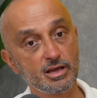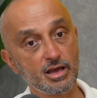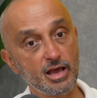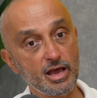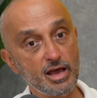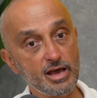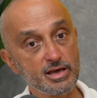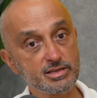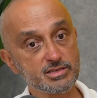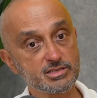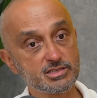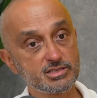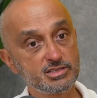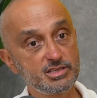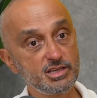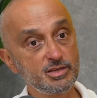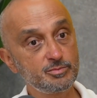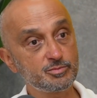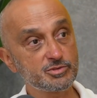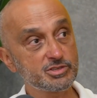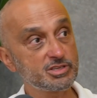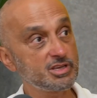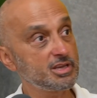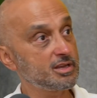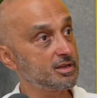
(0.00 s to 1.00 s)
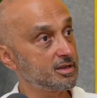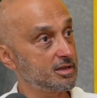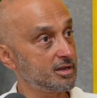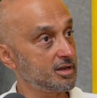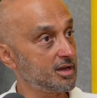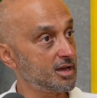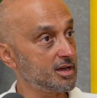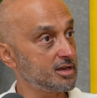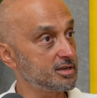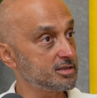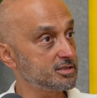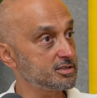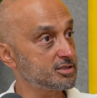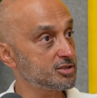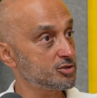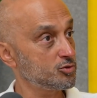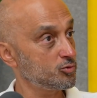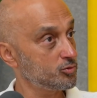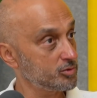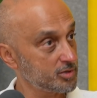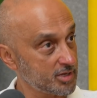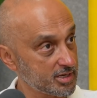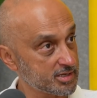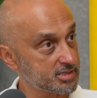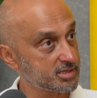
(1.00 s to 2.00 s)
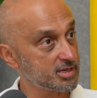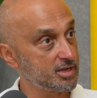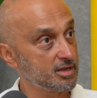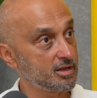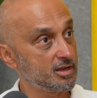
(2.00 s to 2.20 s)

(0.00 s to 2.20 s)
DeepSeek has shown us,